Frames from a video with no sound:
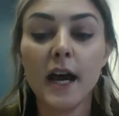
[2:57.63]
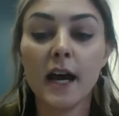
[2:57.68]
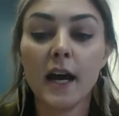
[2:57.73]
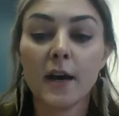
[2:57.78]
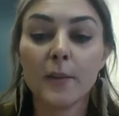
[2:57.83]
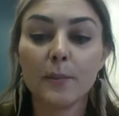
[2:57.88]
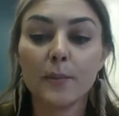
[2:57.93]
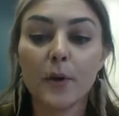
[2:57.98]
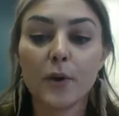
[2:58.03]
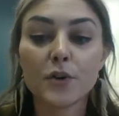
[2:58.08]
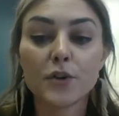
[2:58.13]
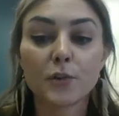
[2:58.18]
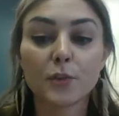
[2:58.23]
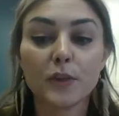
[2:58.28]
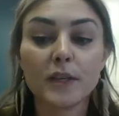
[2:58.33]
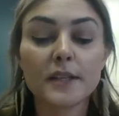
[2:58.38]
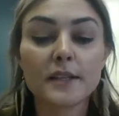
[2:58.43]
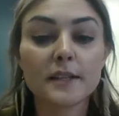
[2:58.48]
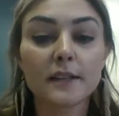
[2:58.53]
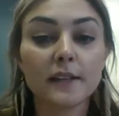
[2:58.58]
Most
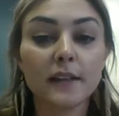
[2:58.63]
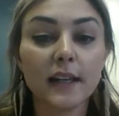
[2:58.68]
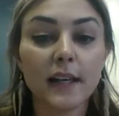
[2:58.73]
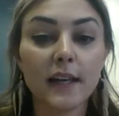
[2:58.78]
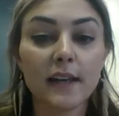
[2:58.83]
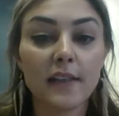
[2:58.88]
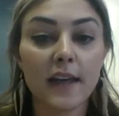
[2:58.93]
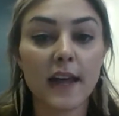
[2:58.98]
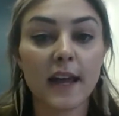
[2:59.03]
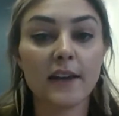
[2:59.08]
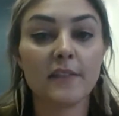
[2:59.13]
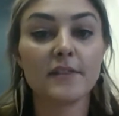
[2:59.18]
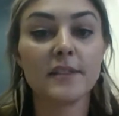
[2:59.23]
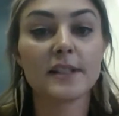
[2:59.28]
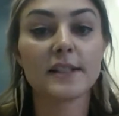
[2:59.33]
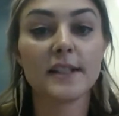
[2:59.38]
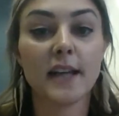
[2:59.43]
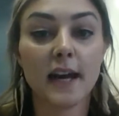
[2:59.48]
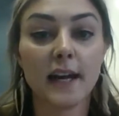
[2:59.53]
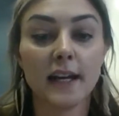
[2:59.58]
recently, they have
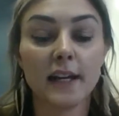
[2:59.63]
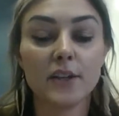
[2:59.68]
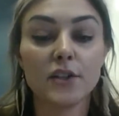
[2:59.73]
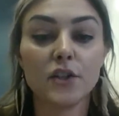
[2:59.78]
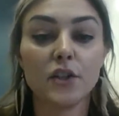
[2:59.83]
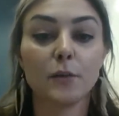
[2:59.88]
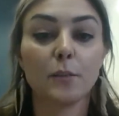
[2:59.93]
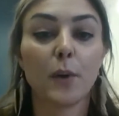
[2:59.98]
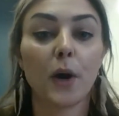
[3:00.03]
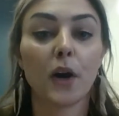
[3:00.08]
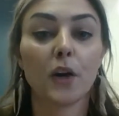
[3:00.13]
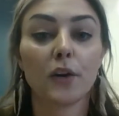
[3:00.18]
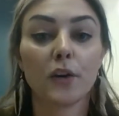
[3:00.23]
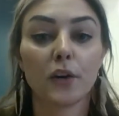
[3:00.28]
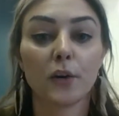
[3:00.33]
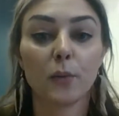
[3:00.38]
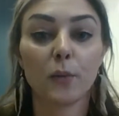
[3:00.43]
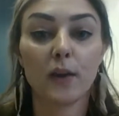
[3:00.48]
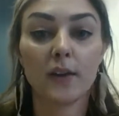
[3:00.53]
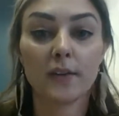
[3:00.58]
decided to
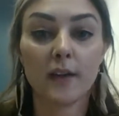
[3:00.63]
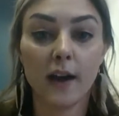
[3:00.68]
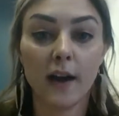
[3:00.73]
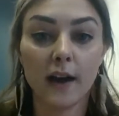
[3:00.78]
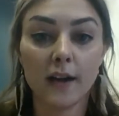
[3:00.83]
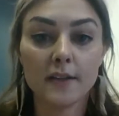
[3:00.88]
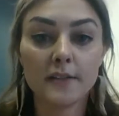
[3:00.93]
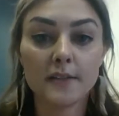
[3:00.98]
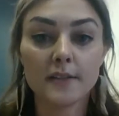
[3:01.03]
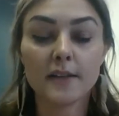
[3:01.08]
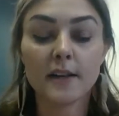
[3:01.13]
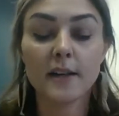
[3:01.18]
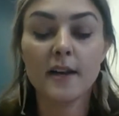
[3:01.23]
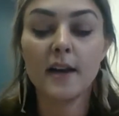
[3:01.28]
partner with us,